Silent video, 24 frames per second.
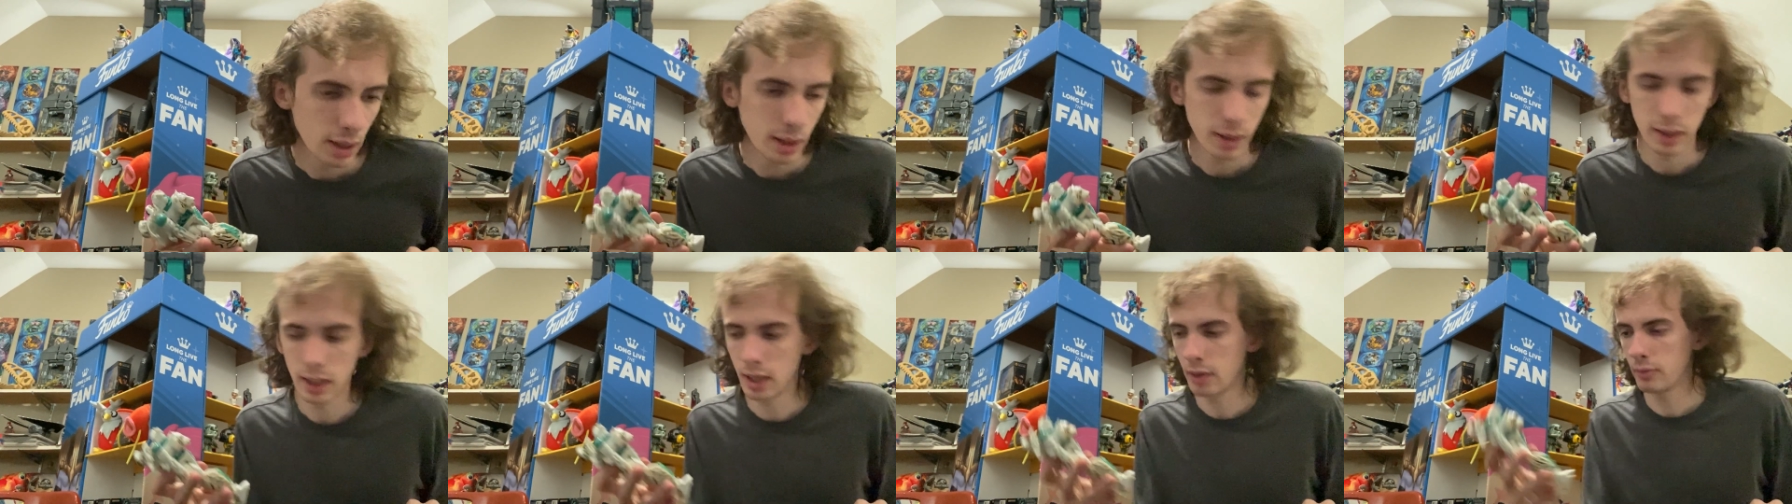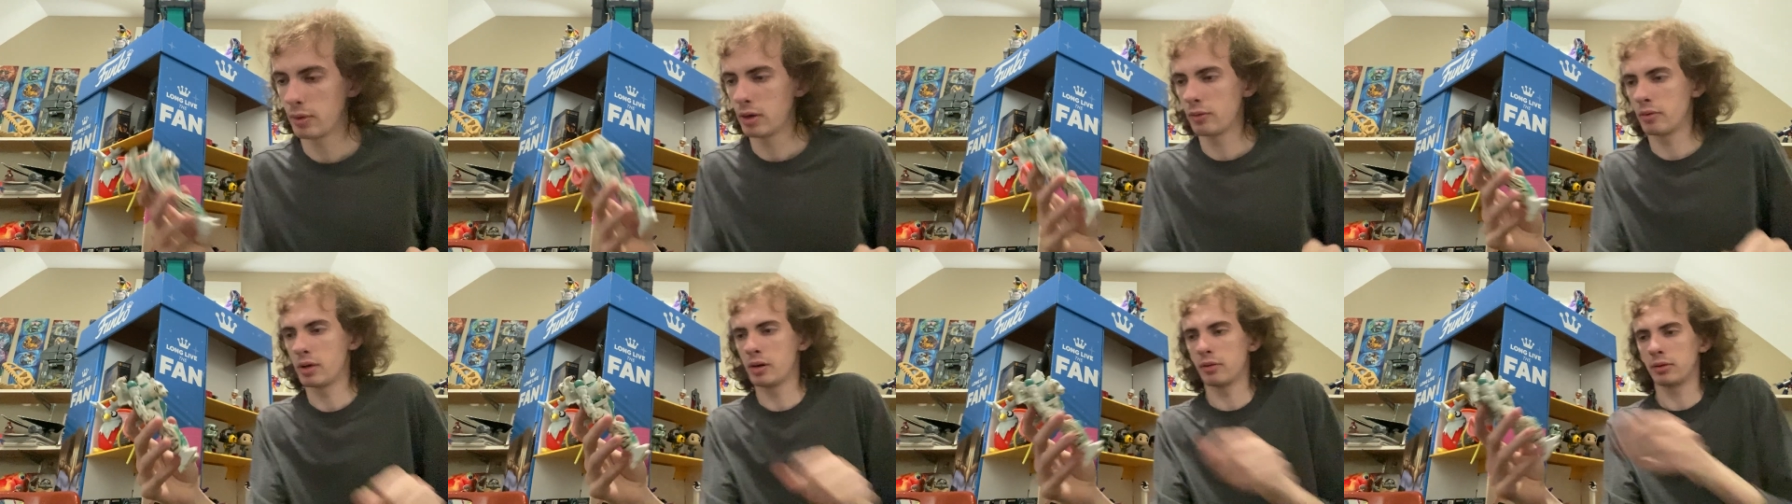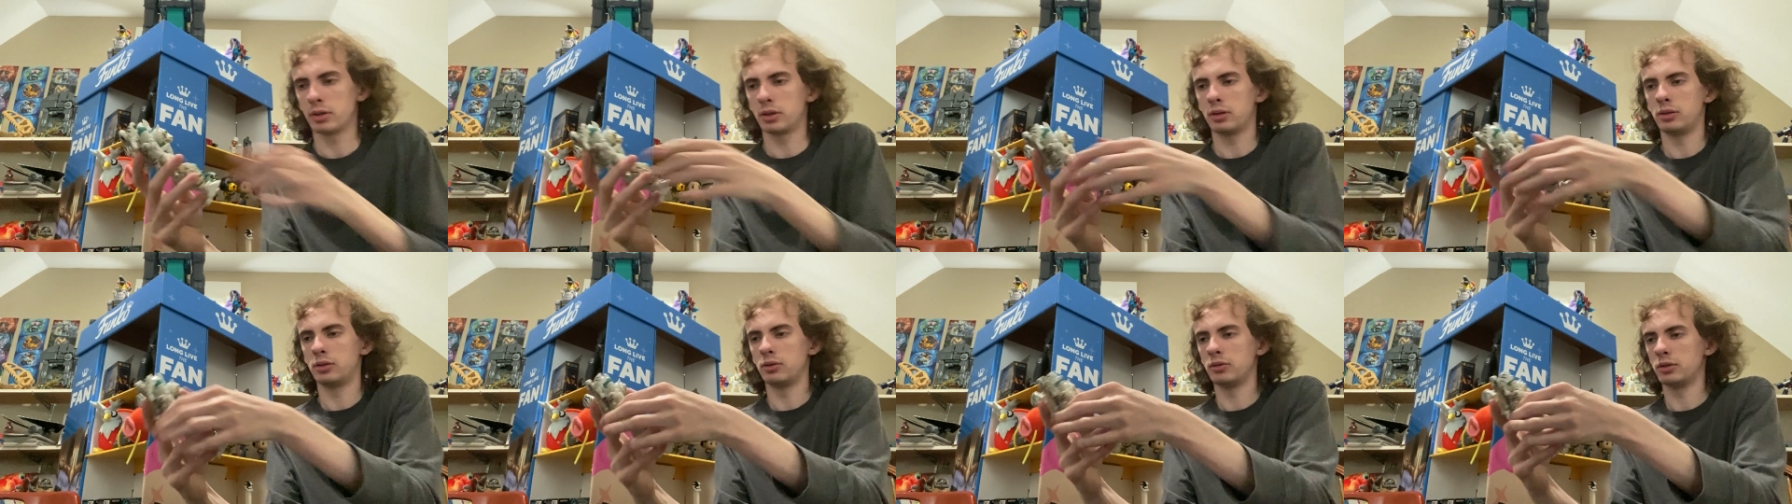Then what we want
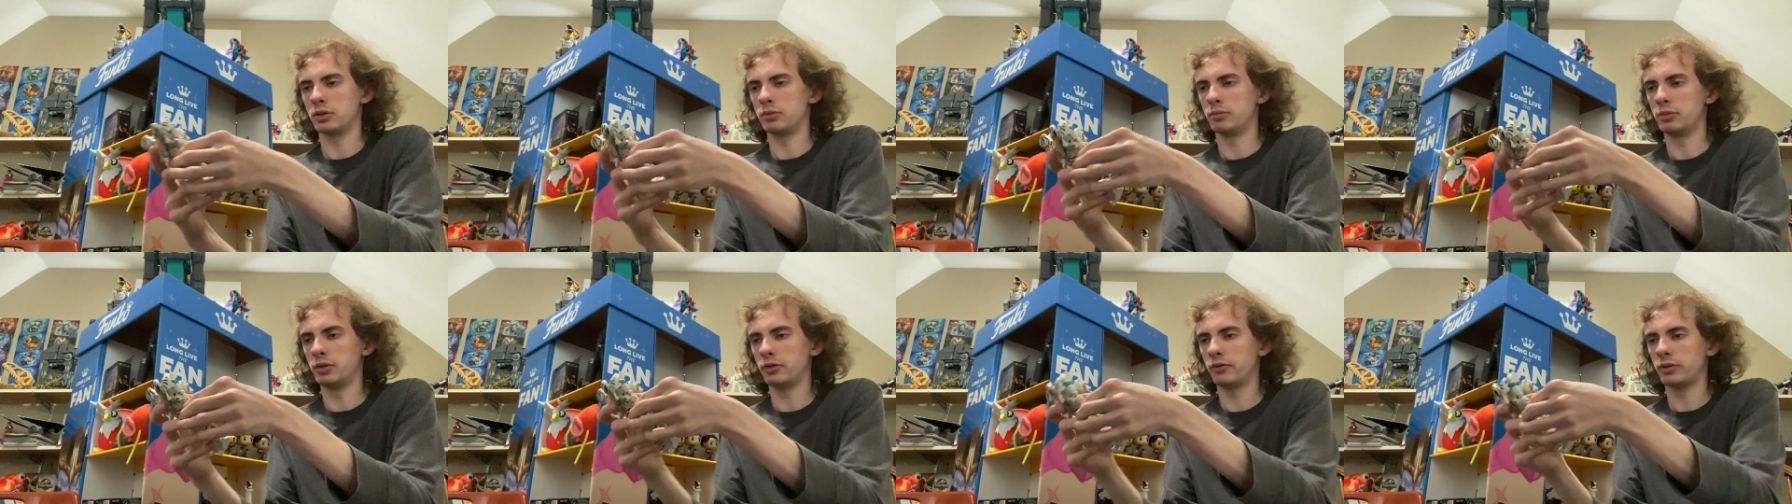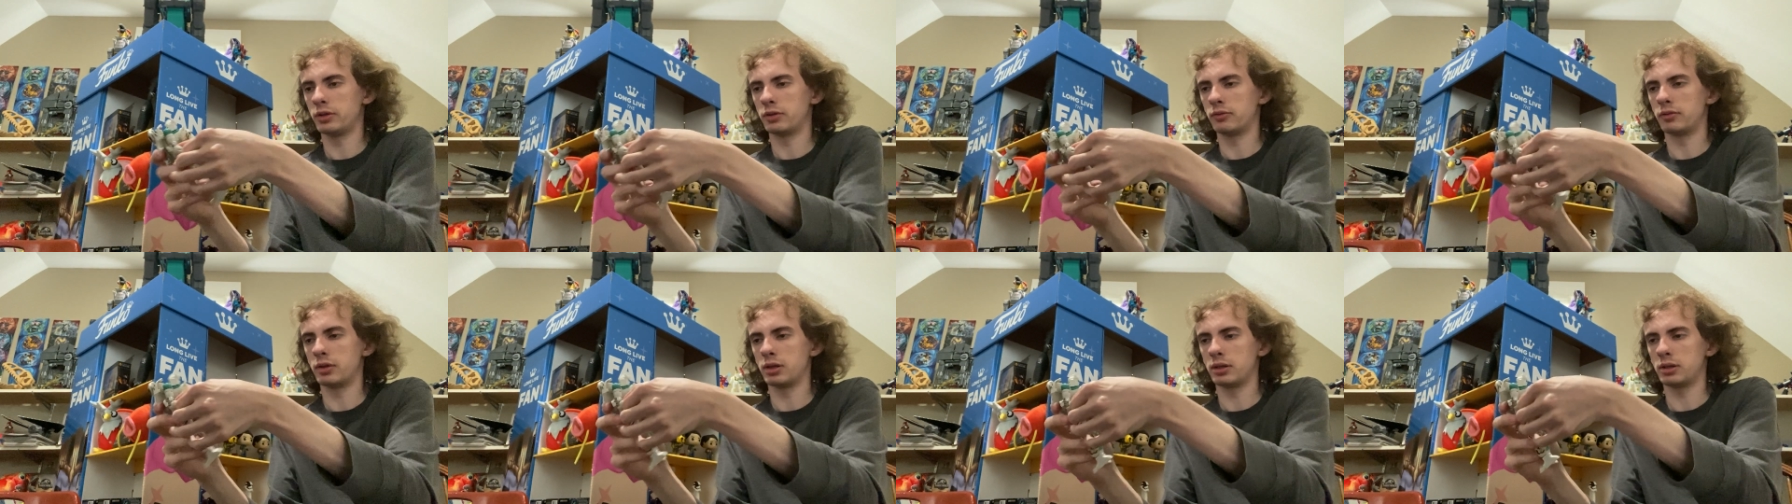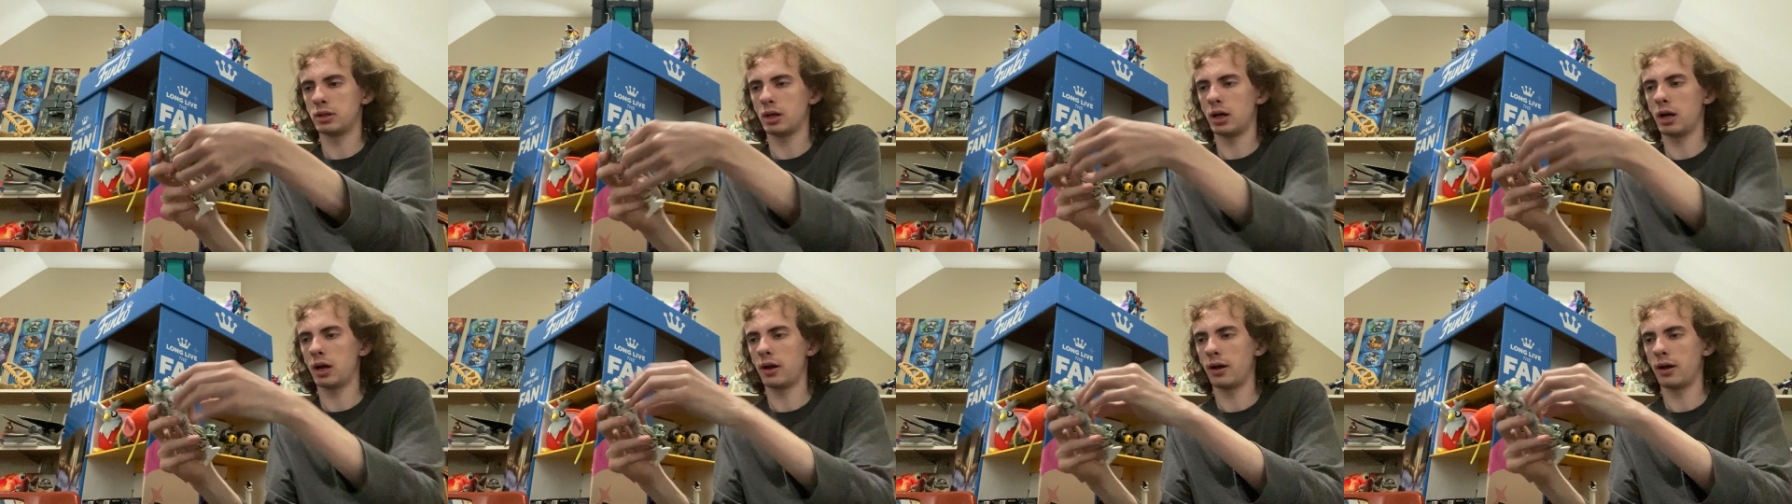to do is move his wrist